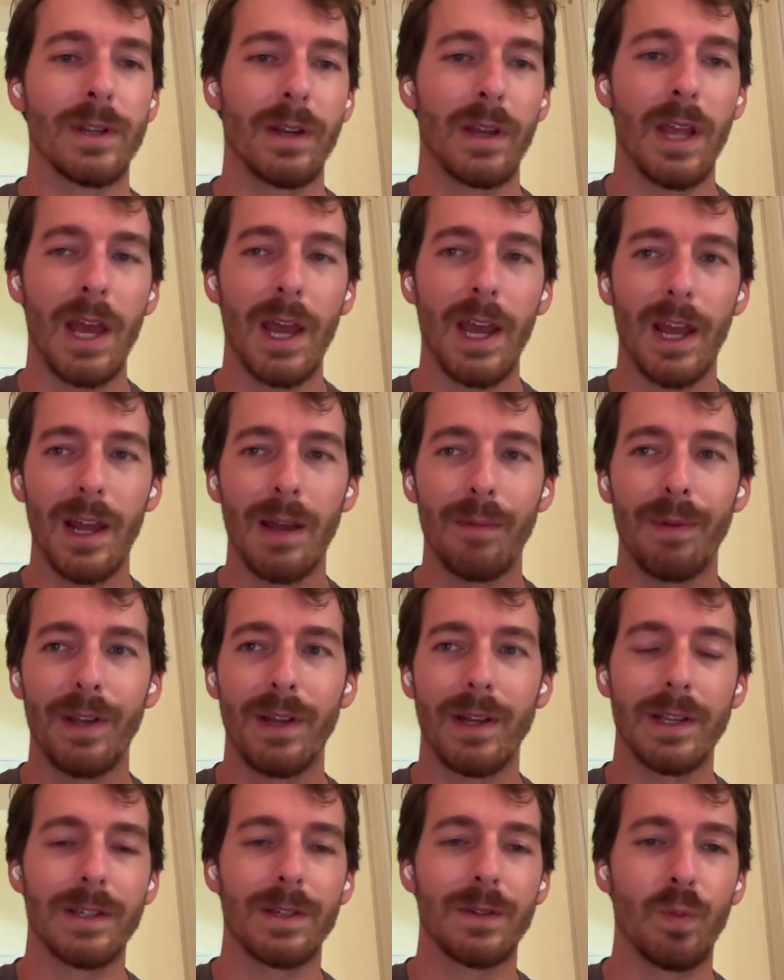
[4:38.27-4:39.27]
And
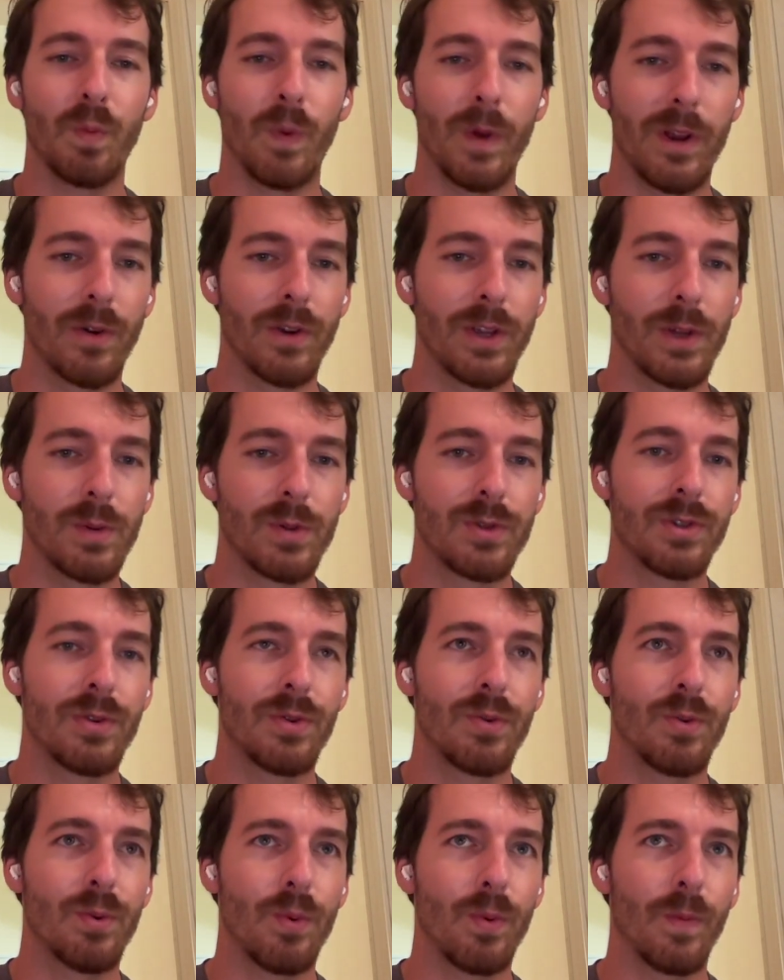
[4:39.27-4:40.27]
because we are used
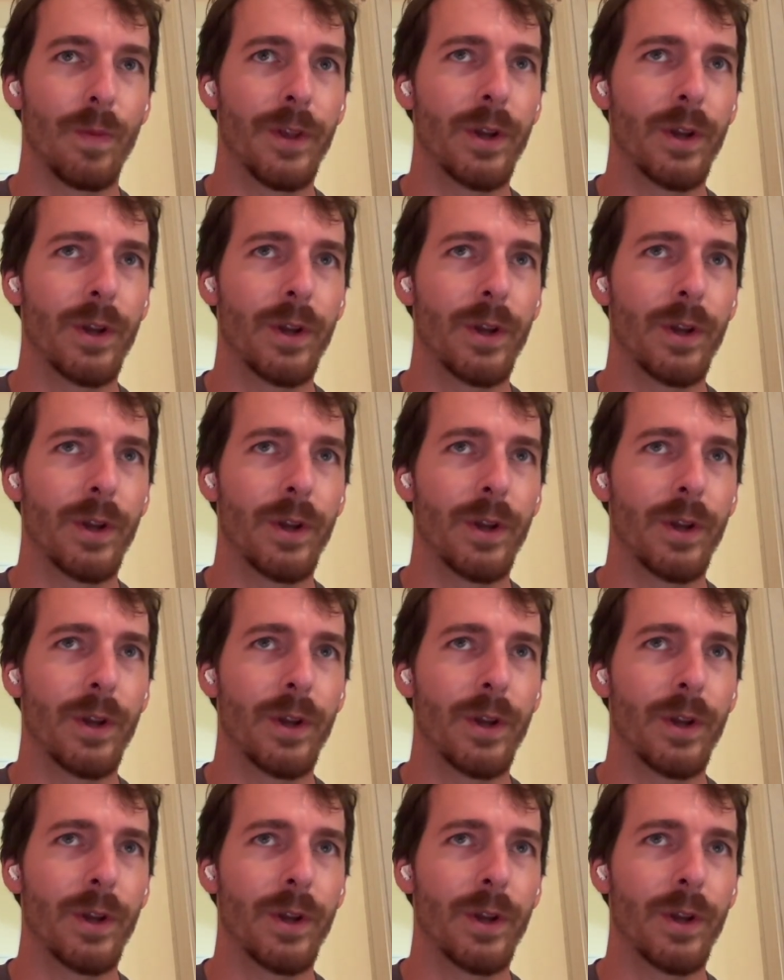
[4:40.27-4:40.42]
to,